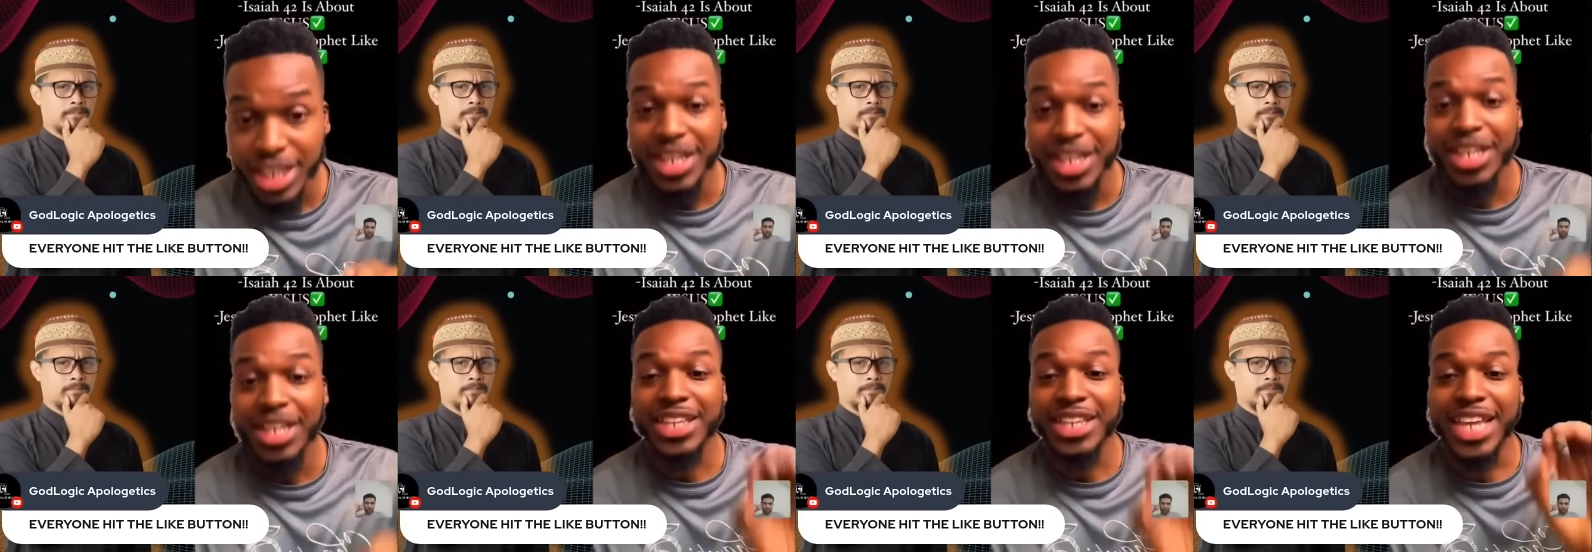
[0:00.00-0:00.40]

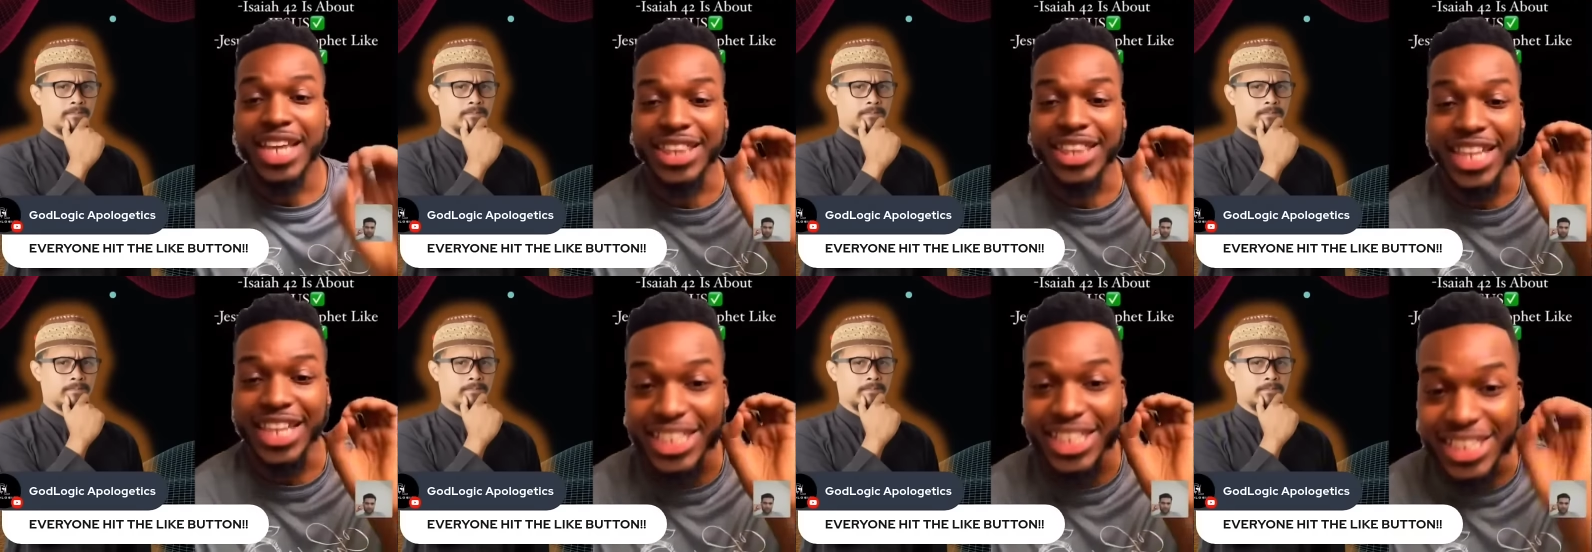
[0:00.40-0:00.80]
Speaker 1: that
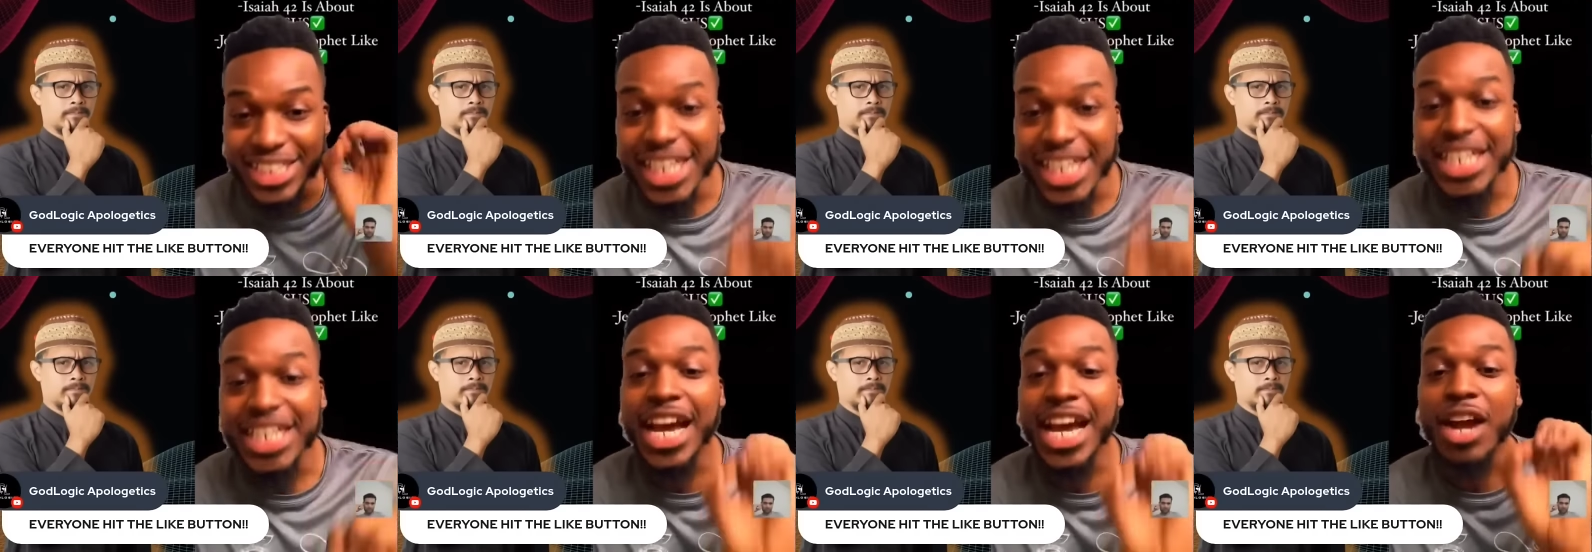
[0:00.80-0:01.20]
they did
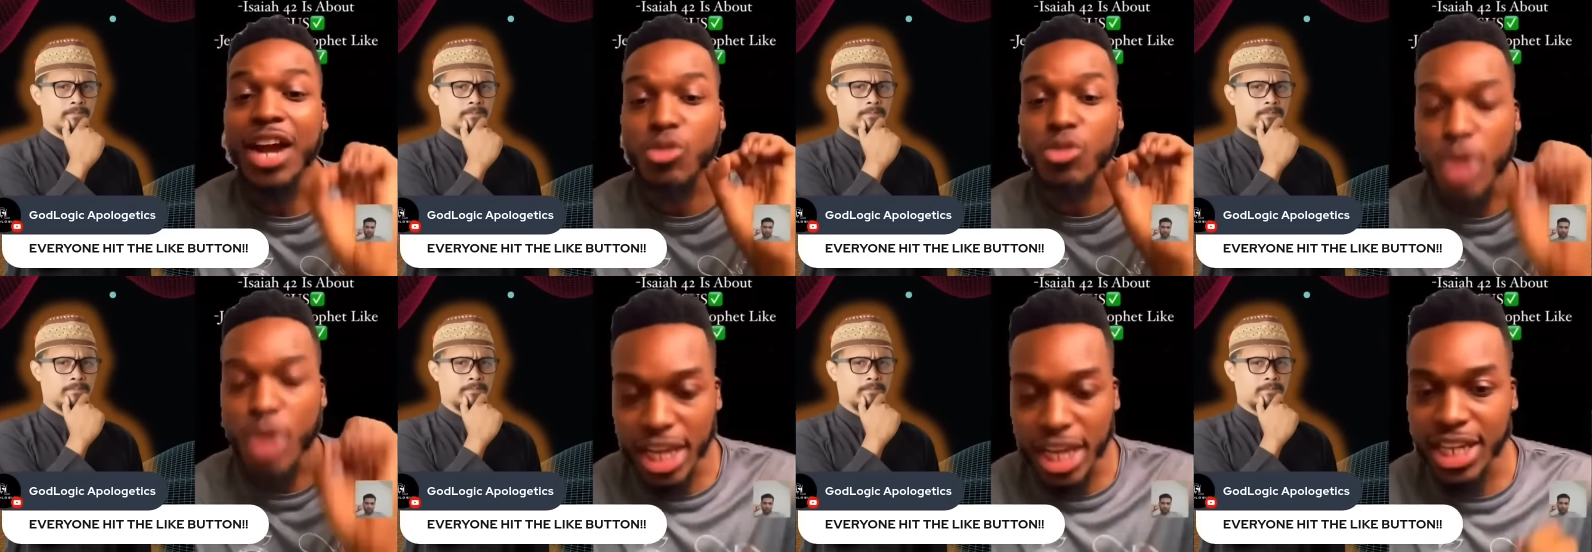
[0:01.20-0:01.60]
not
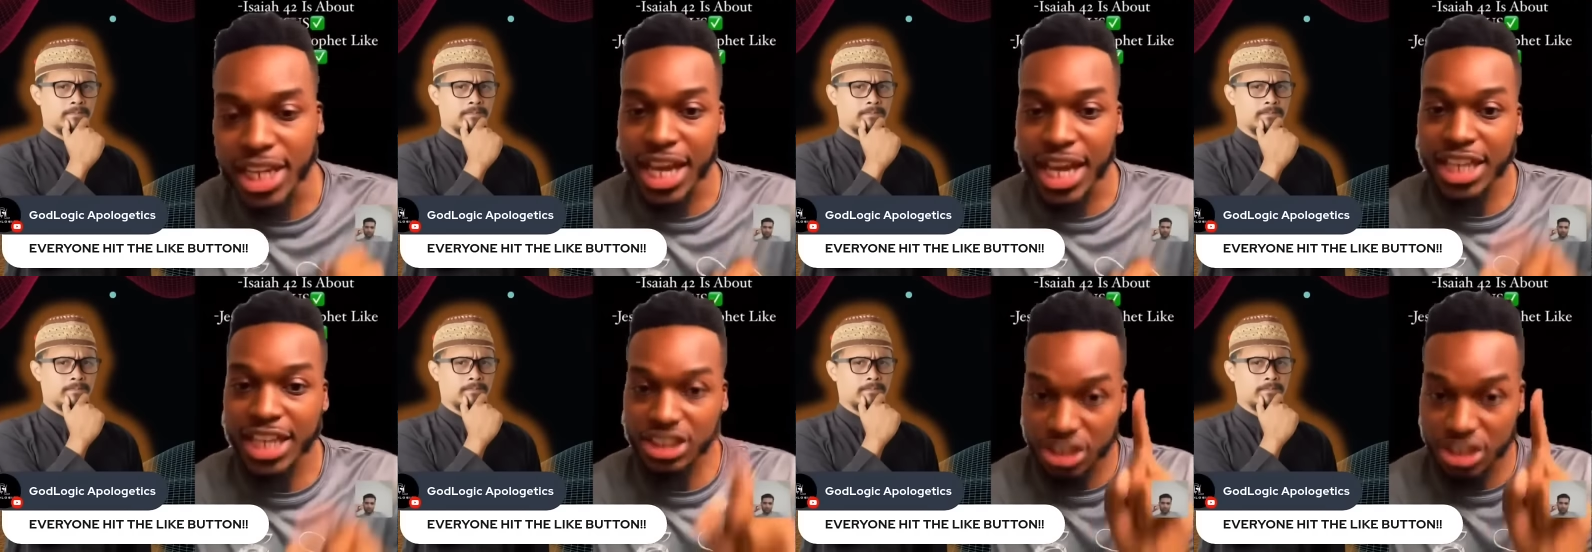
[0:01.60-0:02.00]

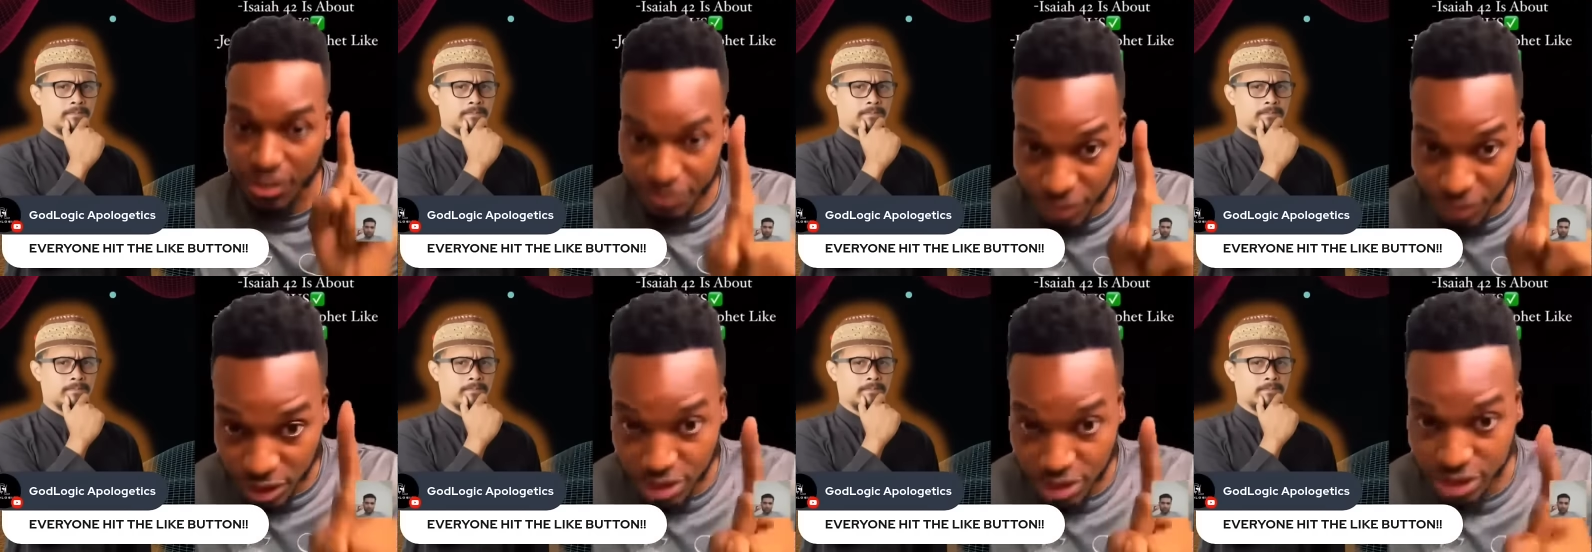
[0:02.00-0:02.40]
recognize the
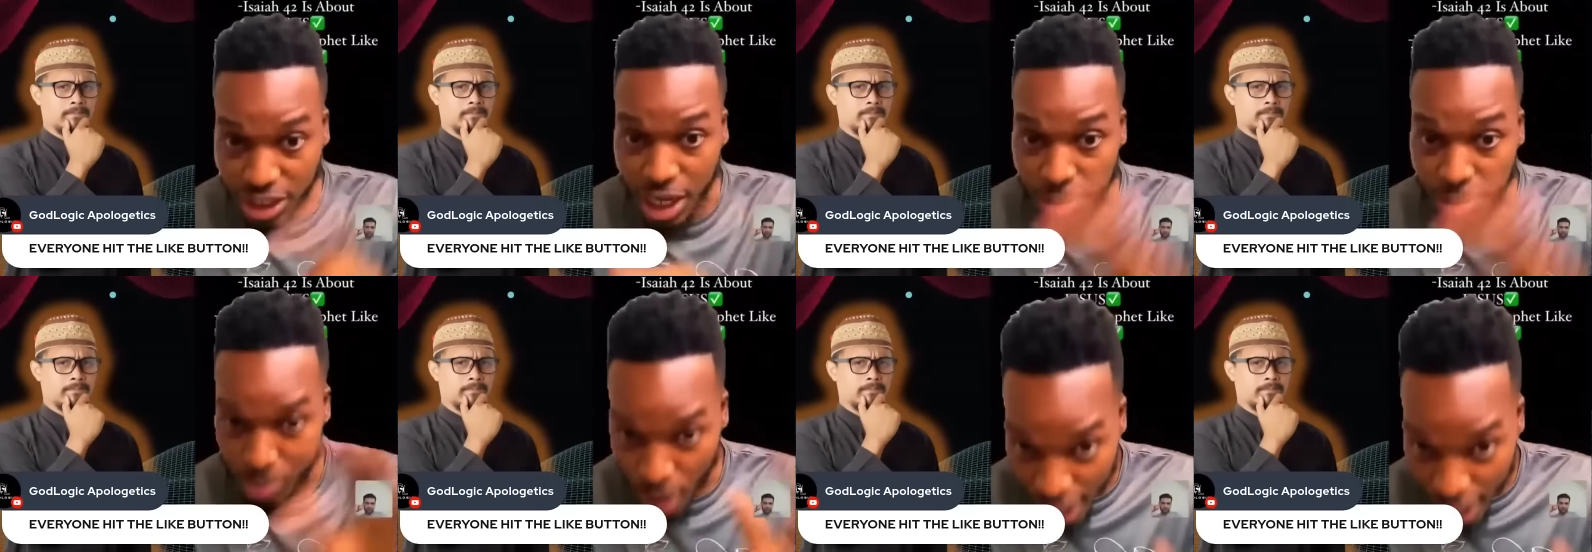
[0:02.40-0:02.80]
first time,
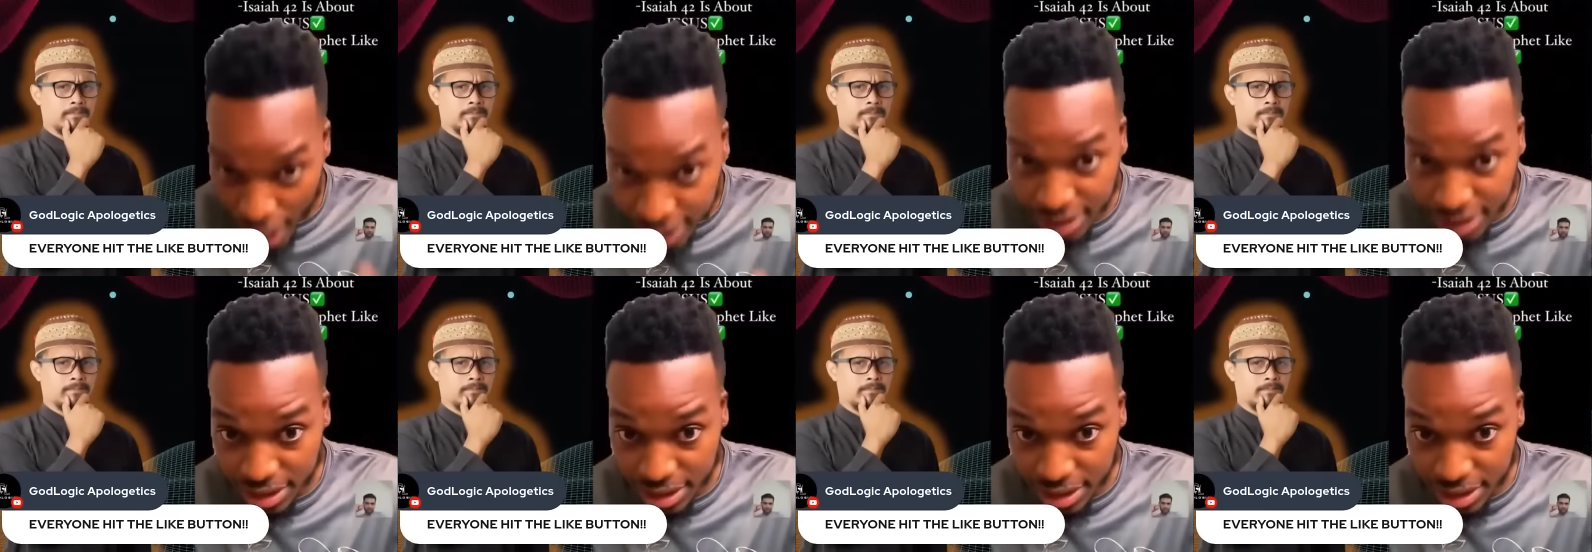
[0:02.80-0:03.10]
right?